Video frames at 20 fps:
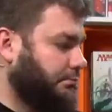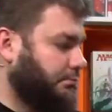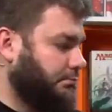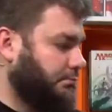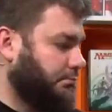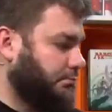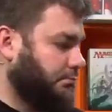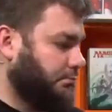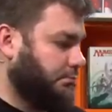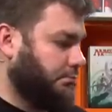
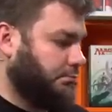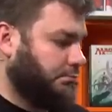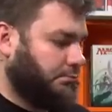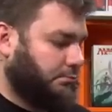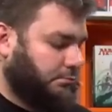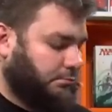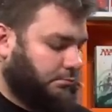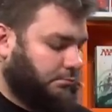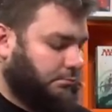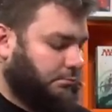
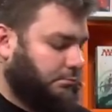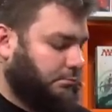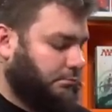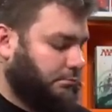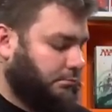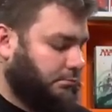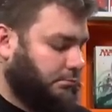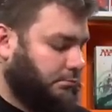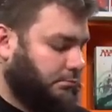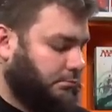
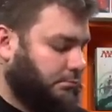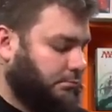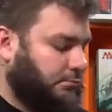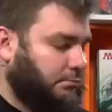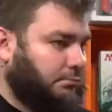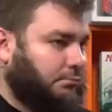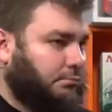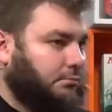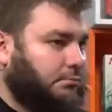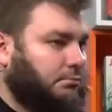
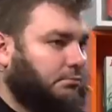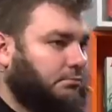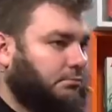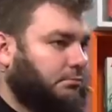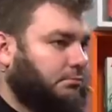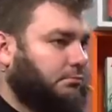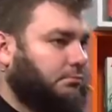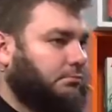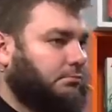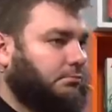
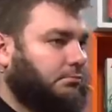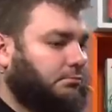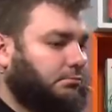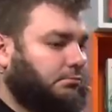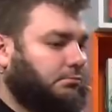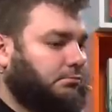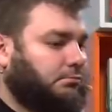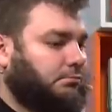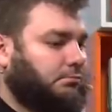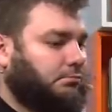
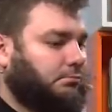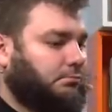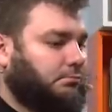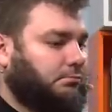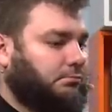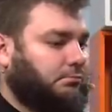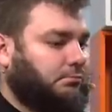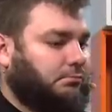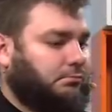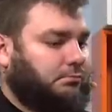
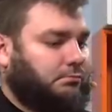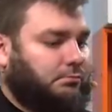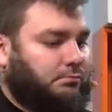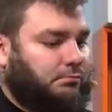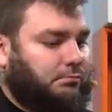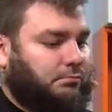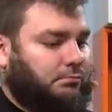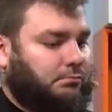(silent)